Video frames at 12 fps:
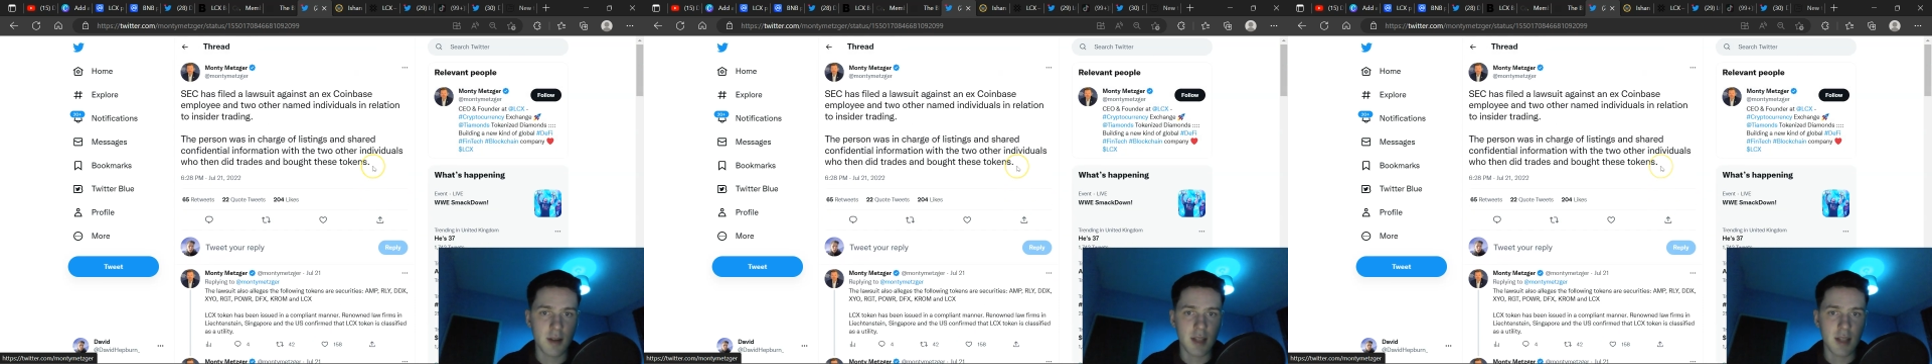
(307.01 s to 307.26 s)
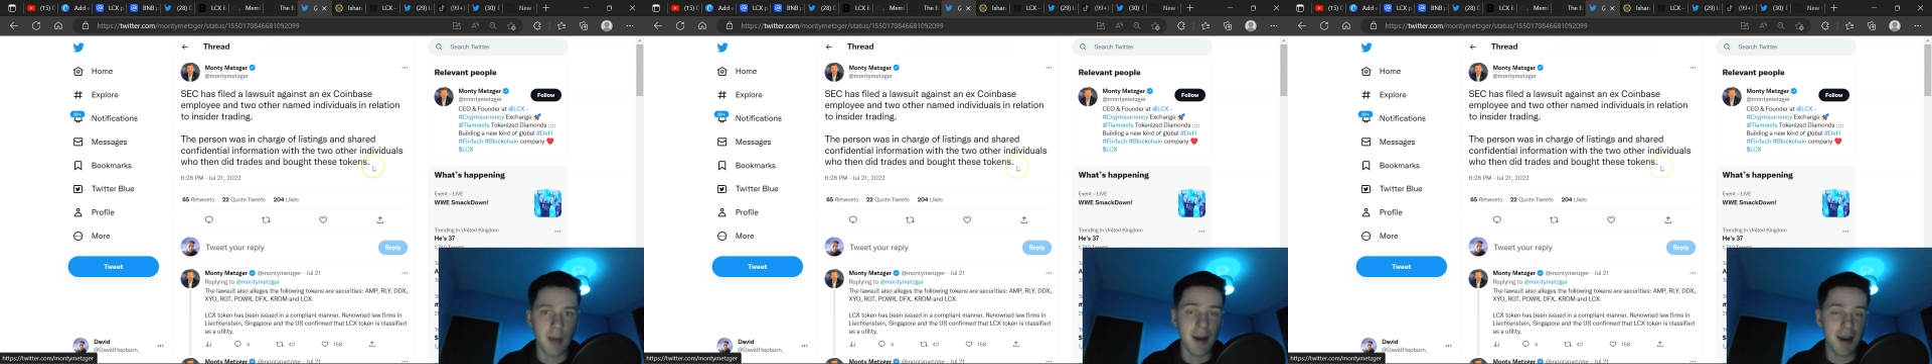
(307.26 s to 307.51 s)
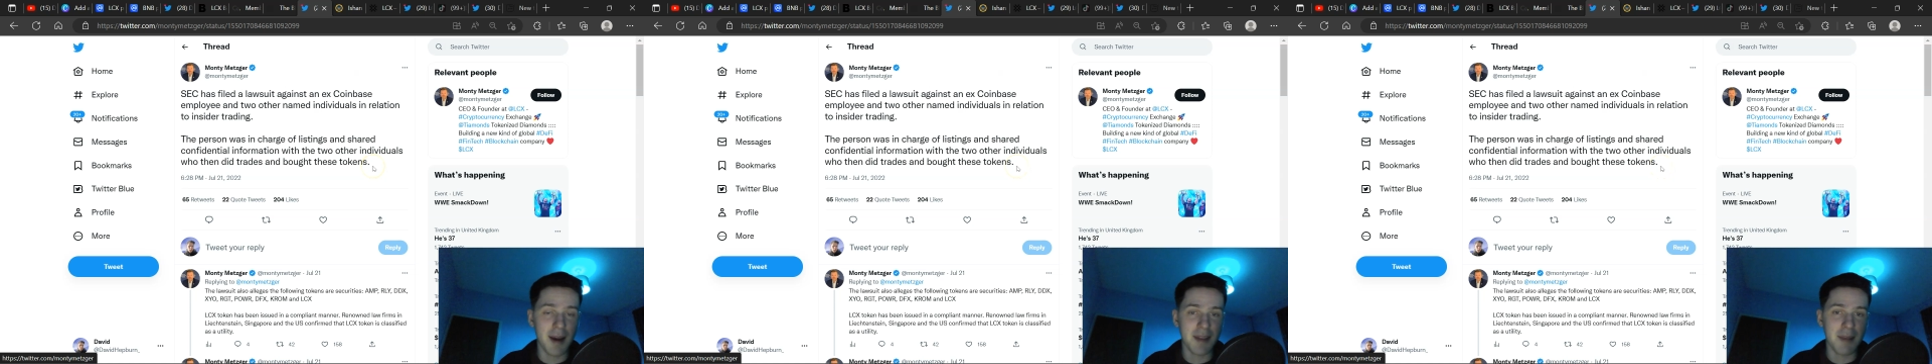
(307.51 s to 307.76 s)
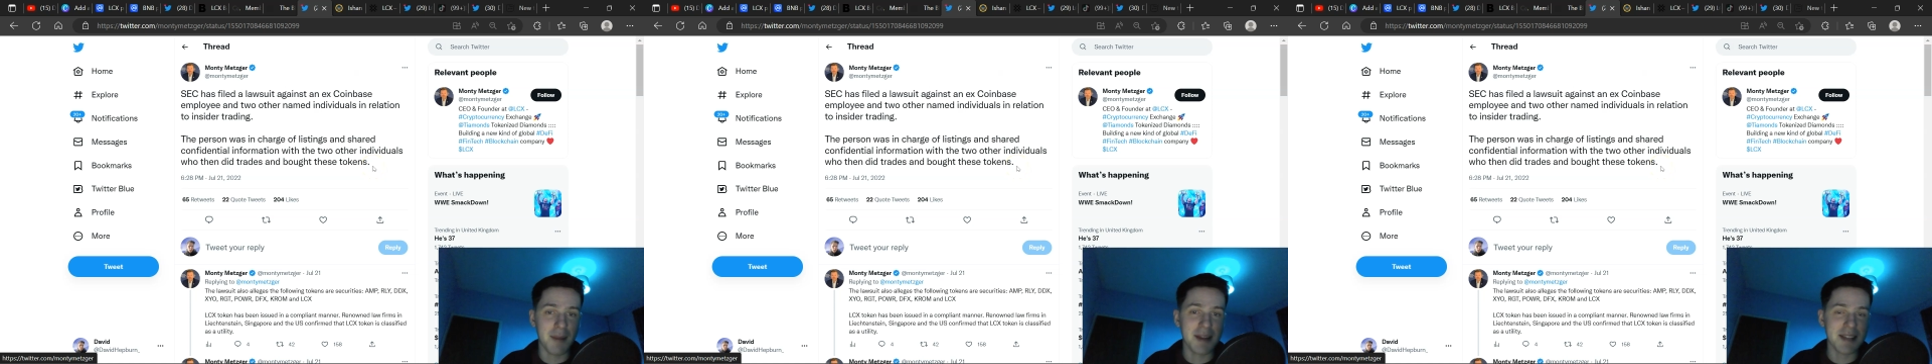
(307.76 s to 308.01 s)
somehow
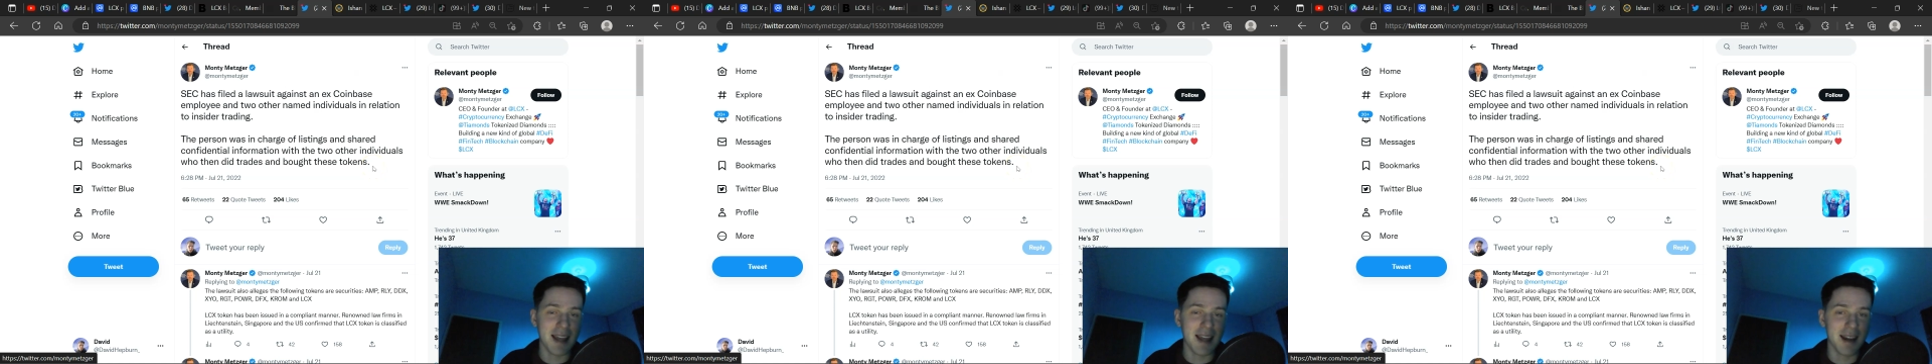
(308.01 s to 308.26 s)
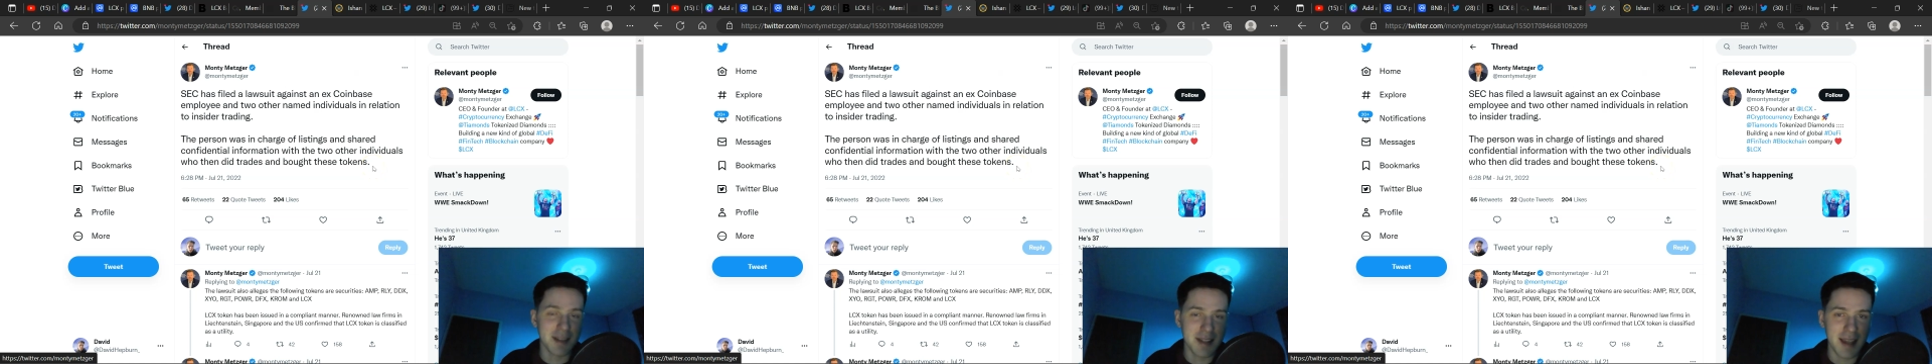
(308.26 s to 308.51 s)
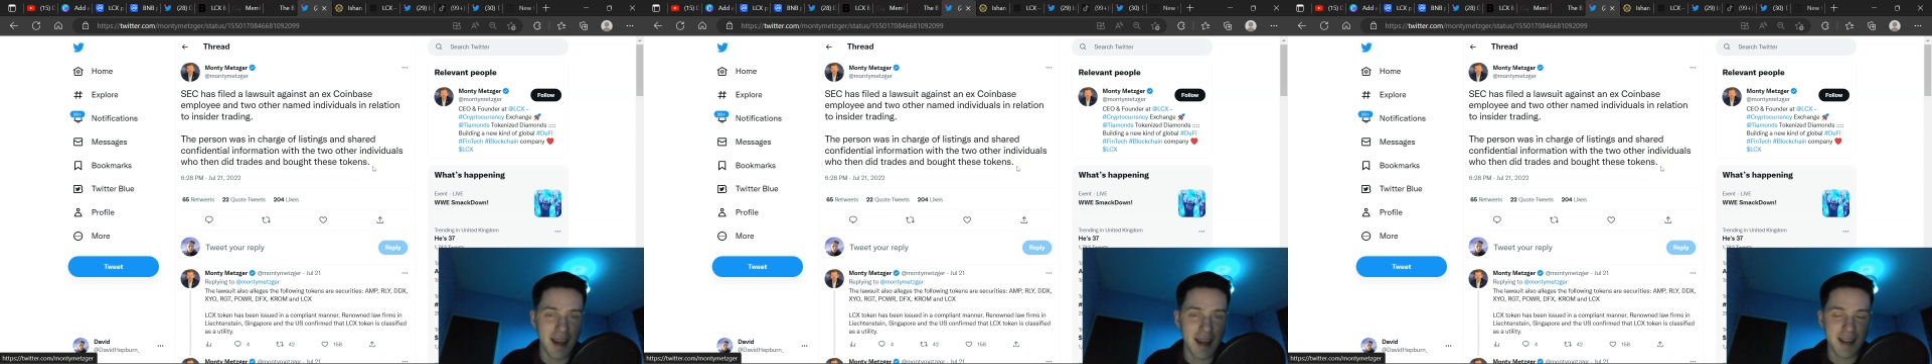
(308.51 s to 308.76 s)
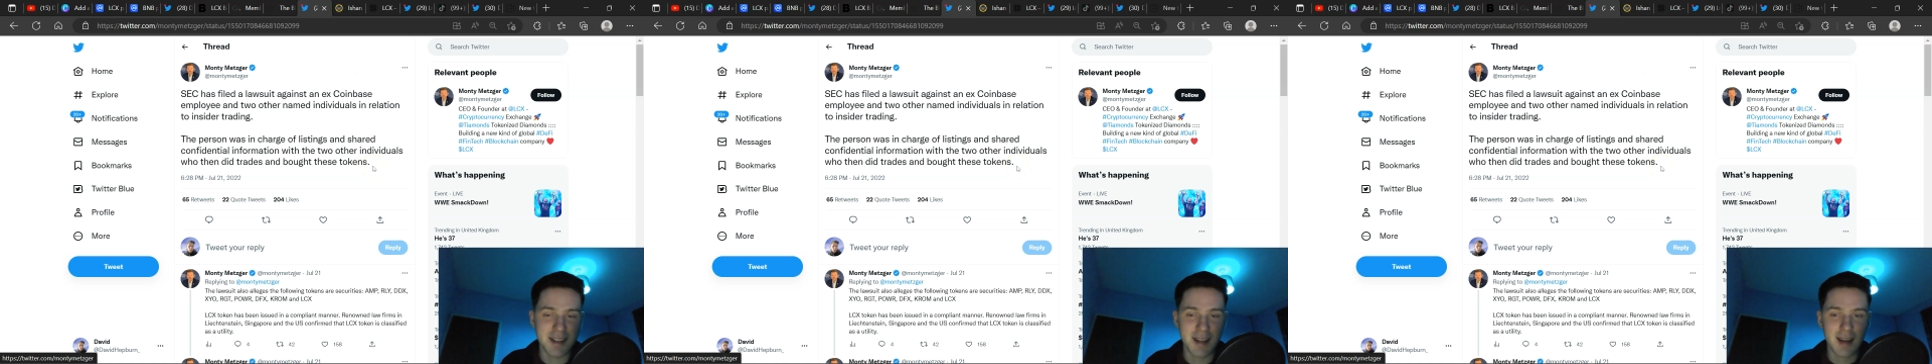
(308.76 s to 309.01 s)
then makes
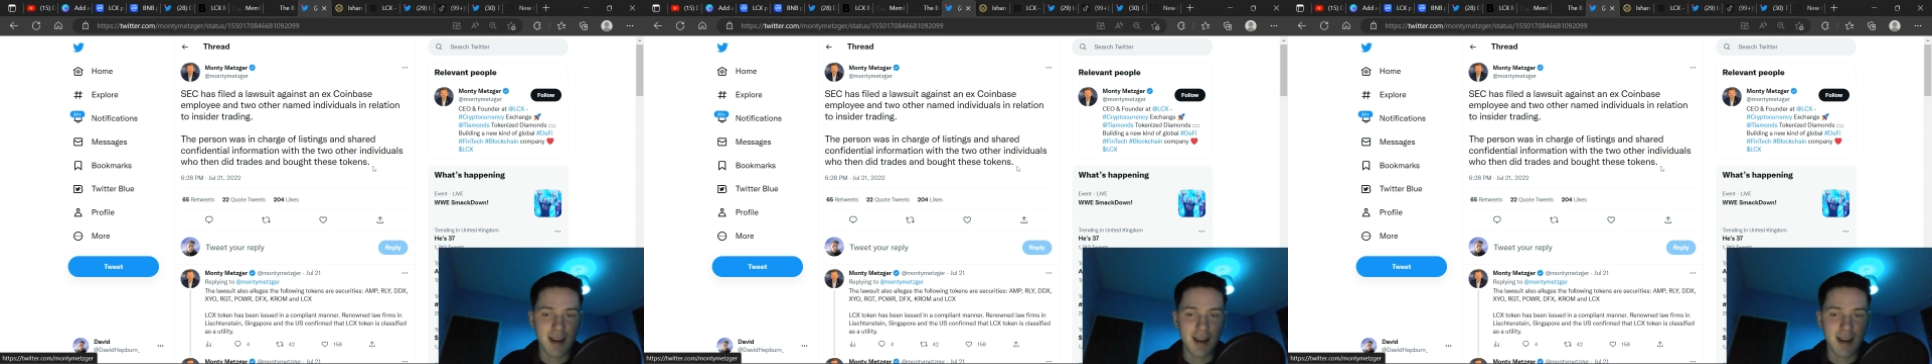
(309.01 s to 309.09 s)
LCX